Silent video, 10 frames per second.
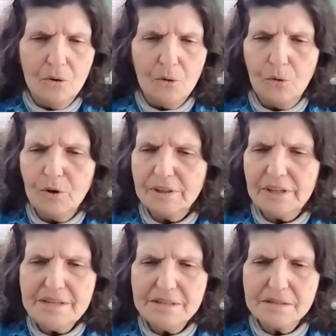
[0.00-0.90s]
or at
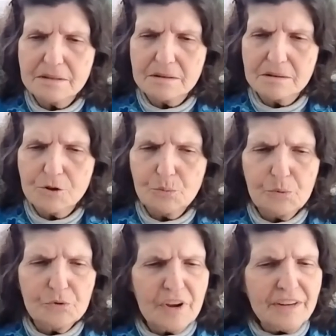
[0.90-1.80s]
least to
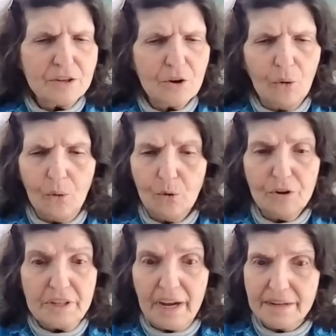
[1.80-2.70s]
prevent
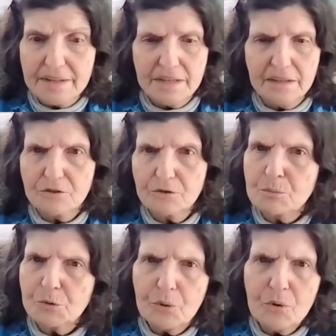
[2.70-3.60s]
horrid ideas
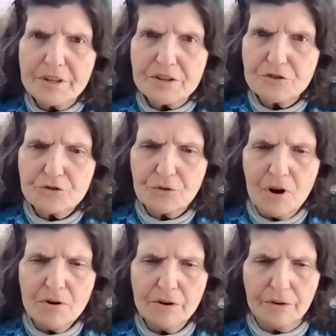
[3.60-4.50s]
from growing
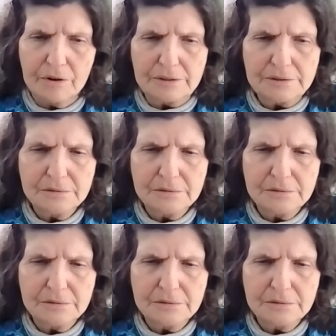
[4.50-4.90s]
stronger.